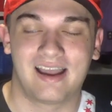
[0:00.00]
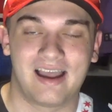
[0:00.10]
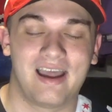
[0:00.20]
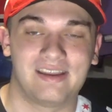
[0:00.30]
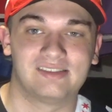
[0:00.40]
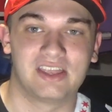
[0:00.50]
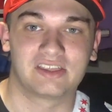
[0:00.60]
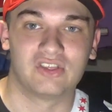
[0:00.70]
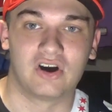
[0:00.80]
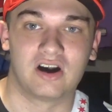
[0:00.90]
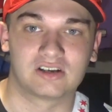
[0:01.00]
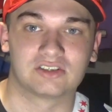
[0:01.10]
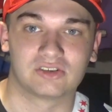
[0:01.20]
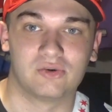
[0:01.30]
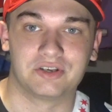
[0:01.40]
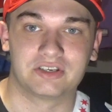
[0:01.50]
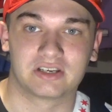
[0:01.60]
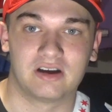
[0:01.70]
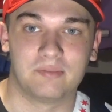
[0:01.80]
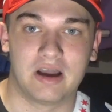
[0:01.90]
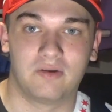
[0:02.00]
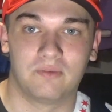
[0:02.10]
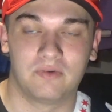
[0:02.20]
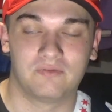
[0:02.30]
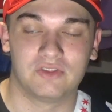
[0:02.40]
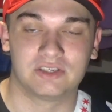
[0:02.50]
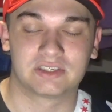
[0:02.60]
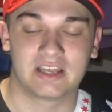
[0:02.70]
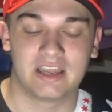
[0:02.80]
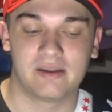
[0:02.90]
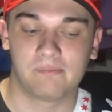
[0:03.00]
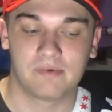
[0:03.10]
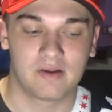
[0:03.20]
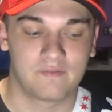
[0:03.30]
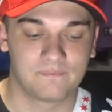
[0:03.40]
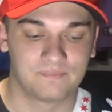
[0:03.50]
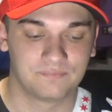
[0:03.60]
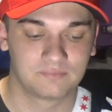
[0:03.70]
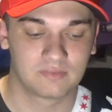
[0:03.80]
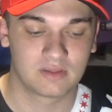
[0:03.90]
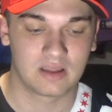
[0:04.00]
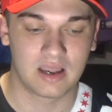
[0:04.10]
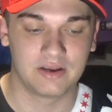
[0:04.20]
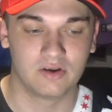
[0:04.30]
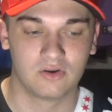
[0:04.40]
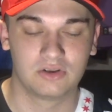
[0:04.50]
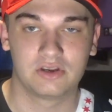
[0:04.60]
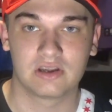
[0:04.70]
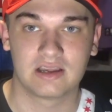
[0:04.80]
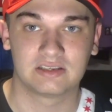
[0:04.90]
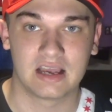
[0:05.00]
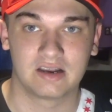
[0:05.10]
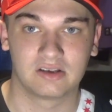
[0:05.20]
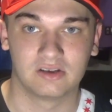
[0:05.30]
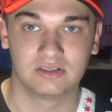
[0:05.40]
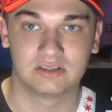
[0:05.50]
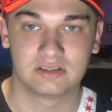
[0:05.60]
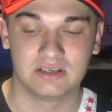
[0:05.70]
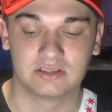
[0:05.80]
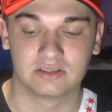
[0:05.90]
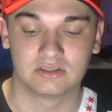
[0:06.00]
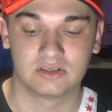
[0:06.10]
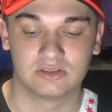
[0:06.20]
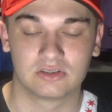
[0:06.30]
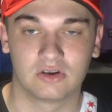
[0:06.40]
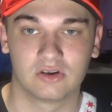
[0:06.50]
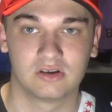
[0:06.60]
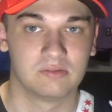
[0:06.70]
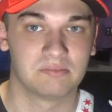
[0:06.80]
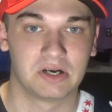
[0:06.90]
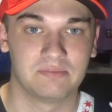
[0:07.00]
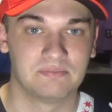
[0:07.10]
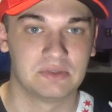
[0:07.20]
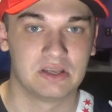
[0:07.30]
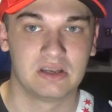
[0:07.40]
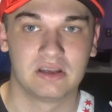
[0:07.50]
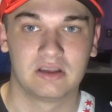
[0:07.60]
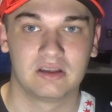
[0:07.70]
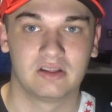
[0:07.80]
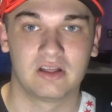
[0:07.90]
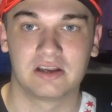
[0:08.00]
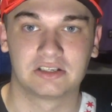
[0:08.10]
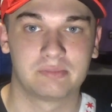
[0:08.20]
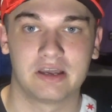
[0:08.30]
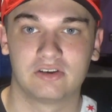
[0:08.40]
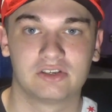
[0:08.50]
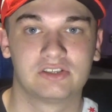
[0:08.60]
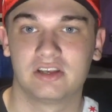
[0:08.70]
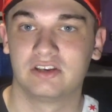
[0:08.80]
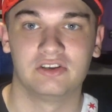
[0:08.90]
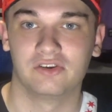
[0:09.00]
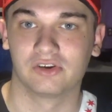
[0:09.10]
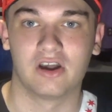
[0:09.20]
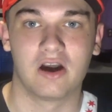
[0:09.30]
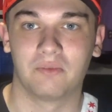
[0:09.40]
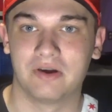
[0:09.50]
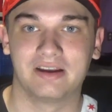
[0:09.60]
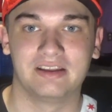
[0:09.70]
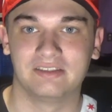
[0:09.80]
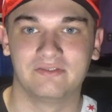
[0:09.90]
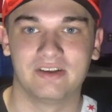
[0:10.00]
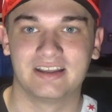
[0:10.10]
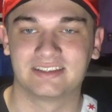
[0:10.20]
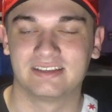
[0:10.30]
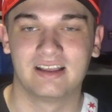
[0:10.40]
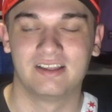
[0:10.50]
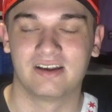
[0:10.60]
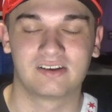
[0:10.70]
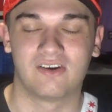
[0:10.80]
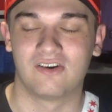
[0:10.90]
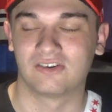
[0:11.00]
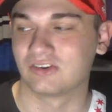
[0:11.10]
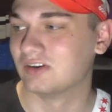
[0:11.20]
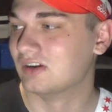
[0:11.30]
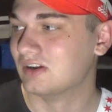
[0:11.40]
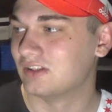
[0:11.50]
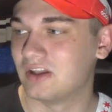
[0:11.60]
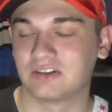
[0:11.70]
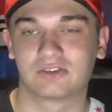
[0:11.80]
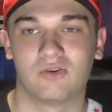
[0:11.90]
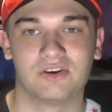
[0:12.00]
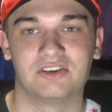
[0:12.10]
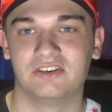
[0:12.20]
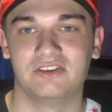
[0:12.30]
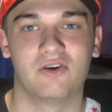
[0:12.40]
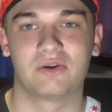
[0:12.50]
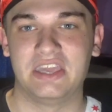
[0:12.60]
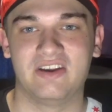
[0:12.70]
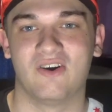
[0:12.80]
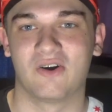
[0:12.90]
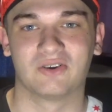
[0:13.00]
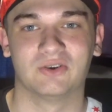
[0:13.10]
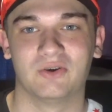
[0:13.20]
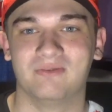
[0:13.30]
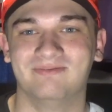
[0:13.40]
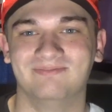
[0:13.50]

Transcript: I think the Hawks are going to come out with this game. I know you guys had a good season to start, but Elias Pettersson, you're not winning the Vezina, the Calder. That's going to Joki Haru.